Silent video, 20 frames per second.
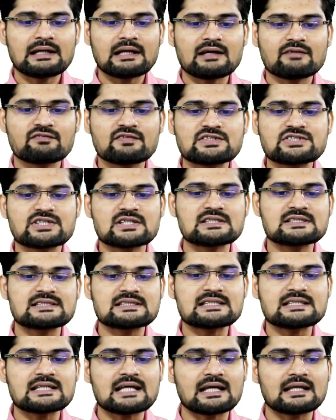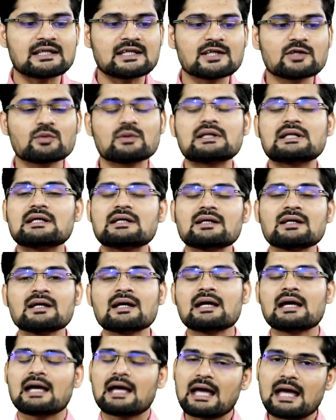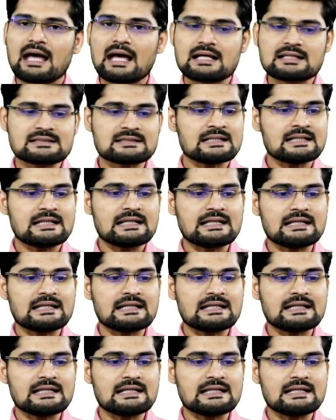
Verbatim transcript: efficiency and equity as